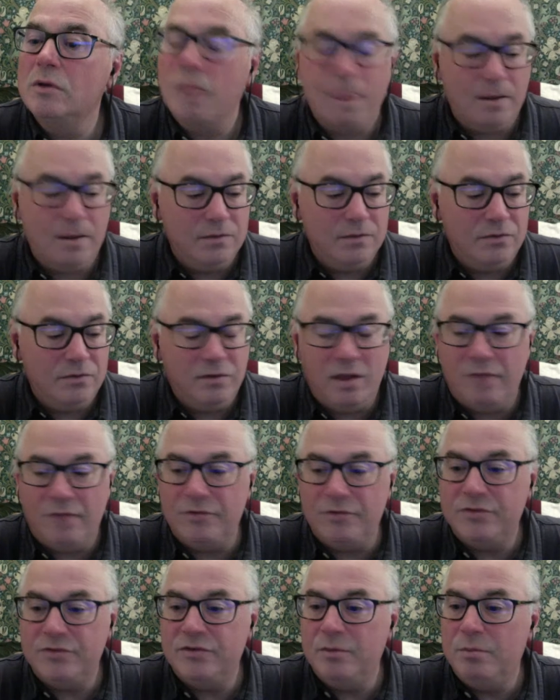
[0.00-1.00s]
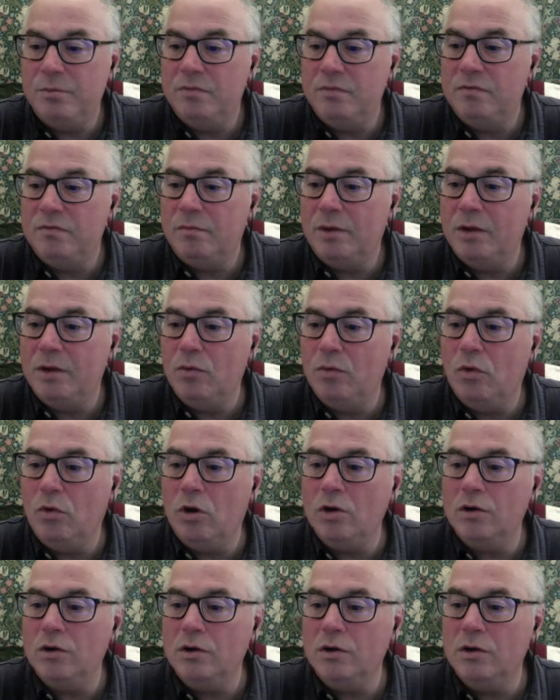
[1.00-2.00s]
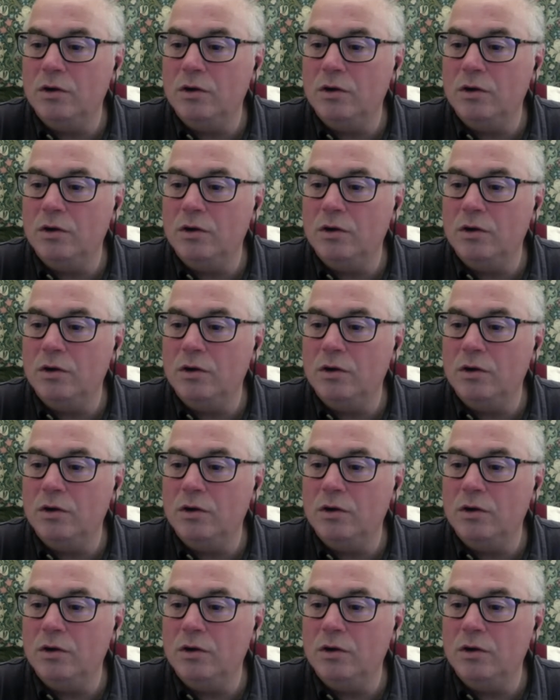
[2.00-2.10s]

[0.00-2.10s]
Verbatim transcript: Just have a sip of my water